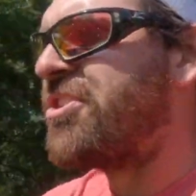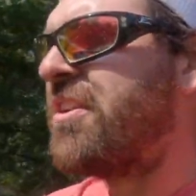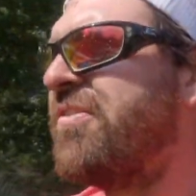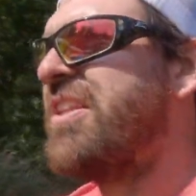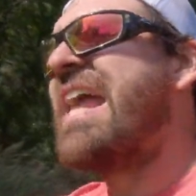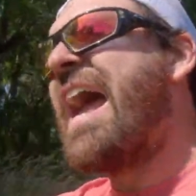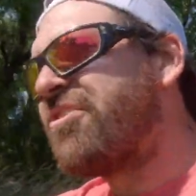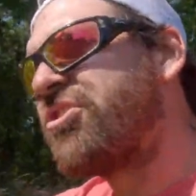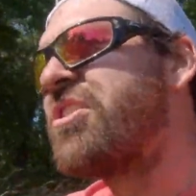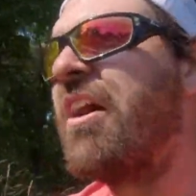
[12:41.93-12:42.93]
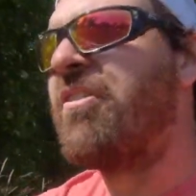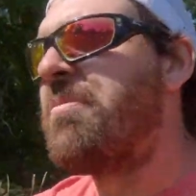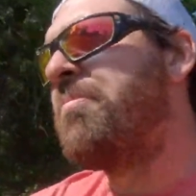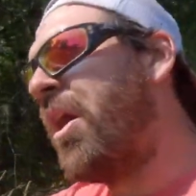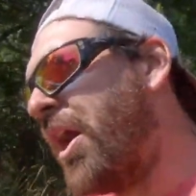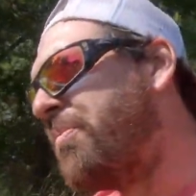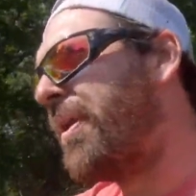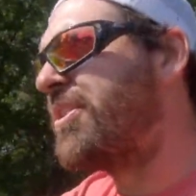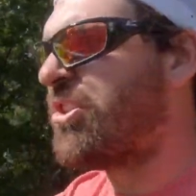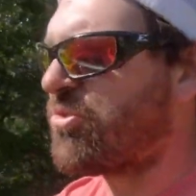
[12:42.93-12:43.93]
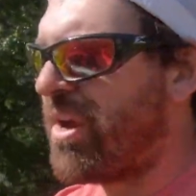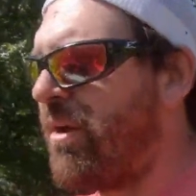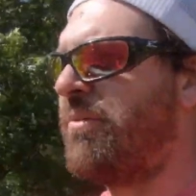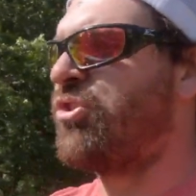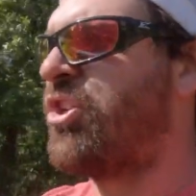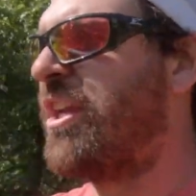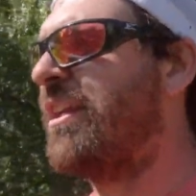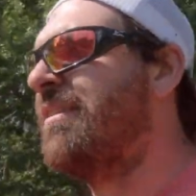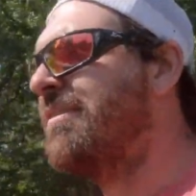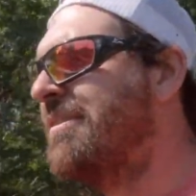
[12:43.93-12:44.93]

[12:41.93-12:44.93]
and if the dash is covered in mud, but it's a trail machine.